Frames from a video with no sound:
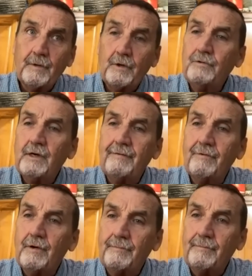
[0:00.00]
Who's
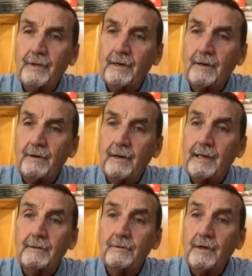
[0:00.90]
ever up there? I
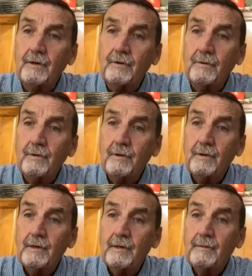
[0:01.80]
don't know
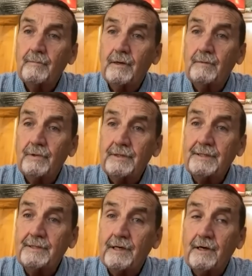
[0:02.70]
but
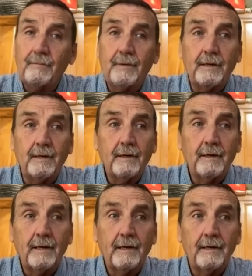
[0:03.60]
please help me.
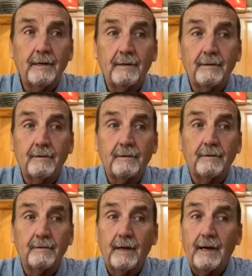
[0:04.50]

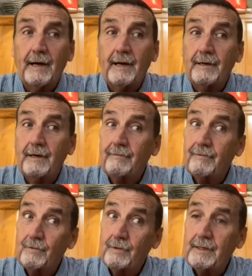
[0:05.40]
And I
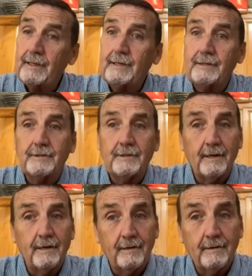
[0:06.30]
never realized
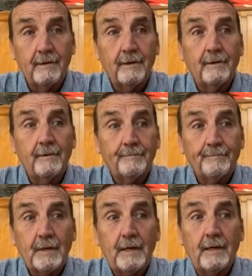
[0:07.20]
that
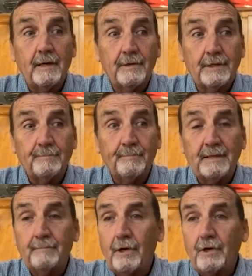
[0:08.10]
uh, these
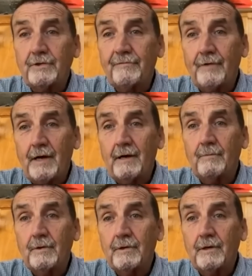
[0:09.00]
big balls of fire
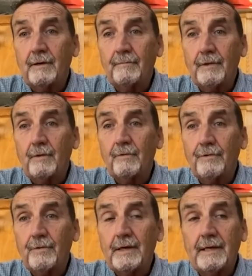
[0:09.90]
would come. There were
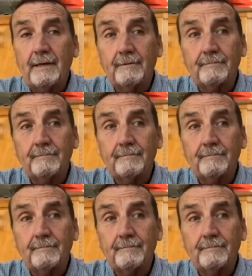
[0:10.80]
three